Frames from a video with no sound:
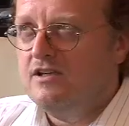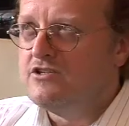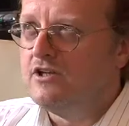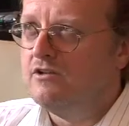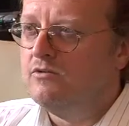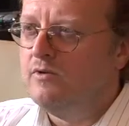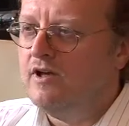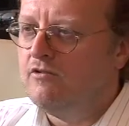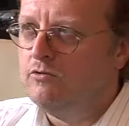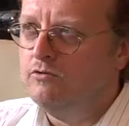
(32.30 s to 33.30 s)
So
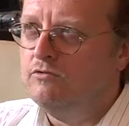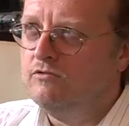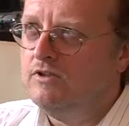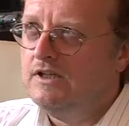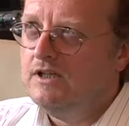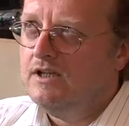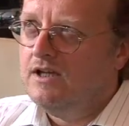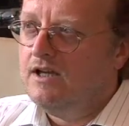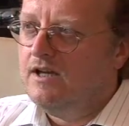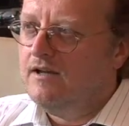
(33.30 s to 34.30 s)
we are all
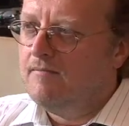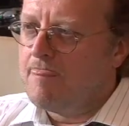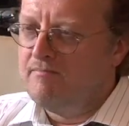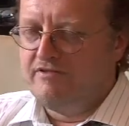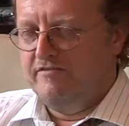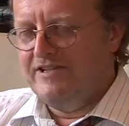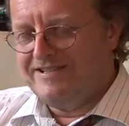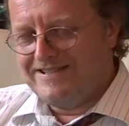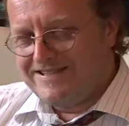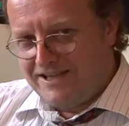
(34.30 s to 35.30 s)
privy
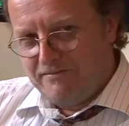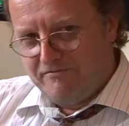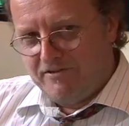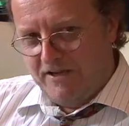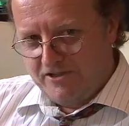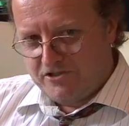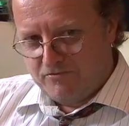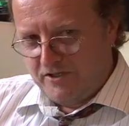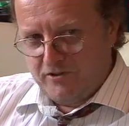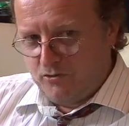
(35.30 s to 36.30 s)
to the same
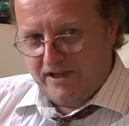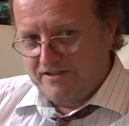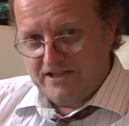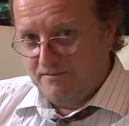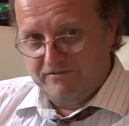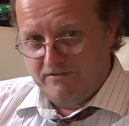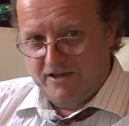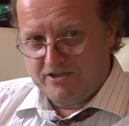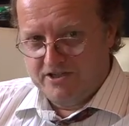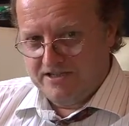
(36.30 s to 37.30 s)
information. We can all get the same
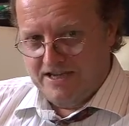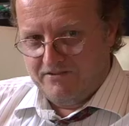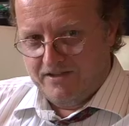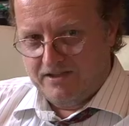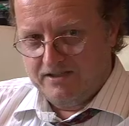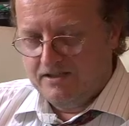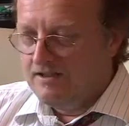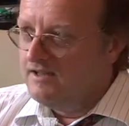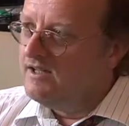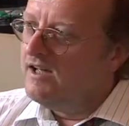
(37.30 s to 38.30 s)
information. It's out
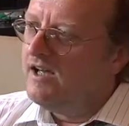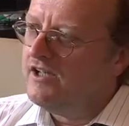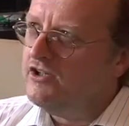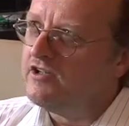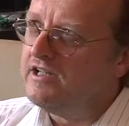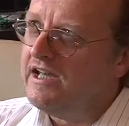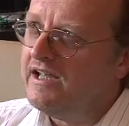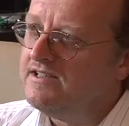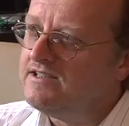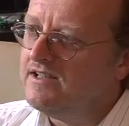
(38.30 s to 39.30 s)
there. You can
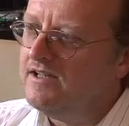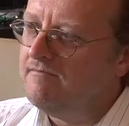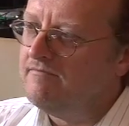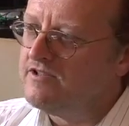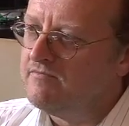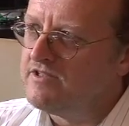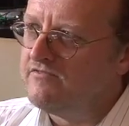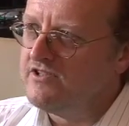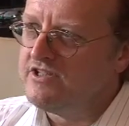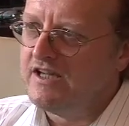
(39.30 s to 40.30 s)
get some
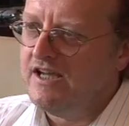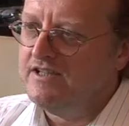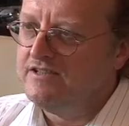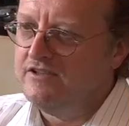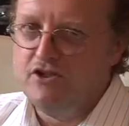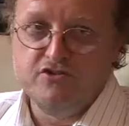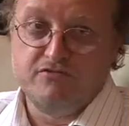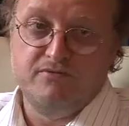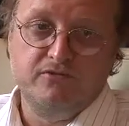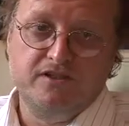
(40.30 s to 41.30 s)
sophisticated news
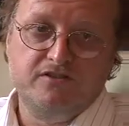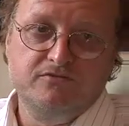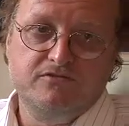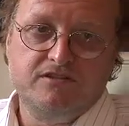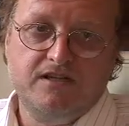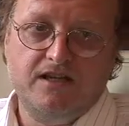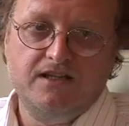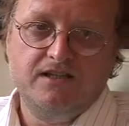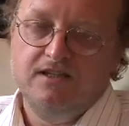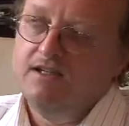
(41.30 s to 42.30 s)
reporting tools
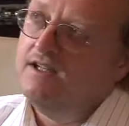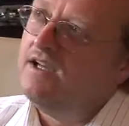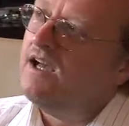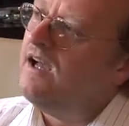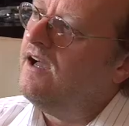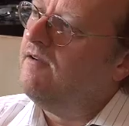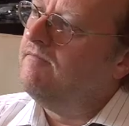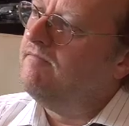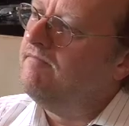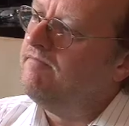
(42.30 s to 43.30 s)
today.
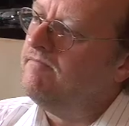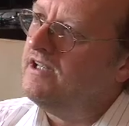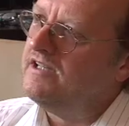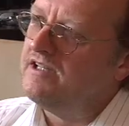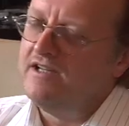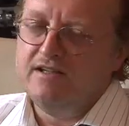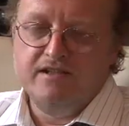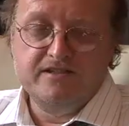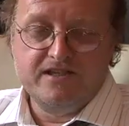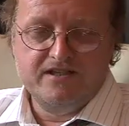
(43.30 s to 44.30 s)

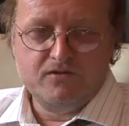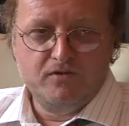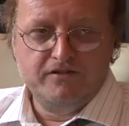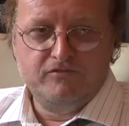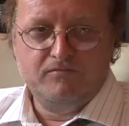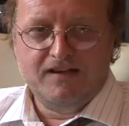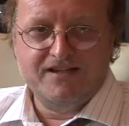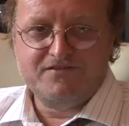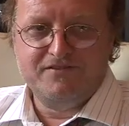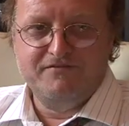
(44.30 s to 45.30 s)
The internet's a wonderful
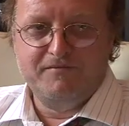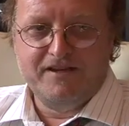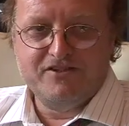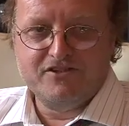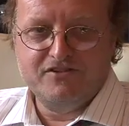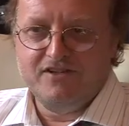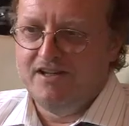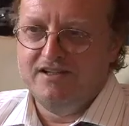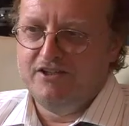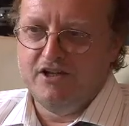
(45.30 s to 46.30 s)
place for information,
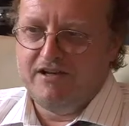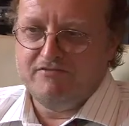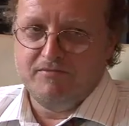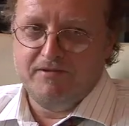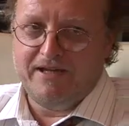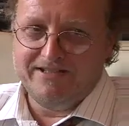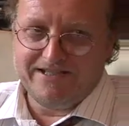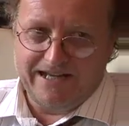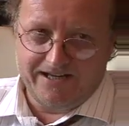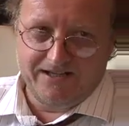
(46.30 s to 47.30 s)
and you don't have to be a bank
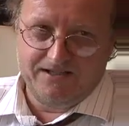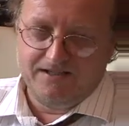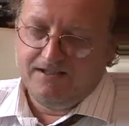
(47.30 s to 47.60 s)
to get it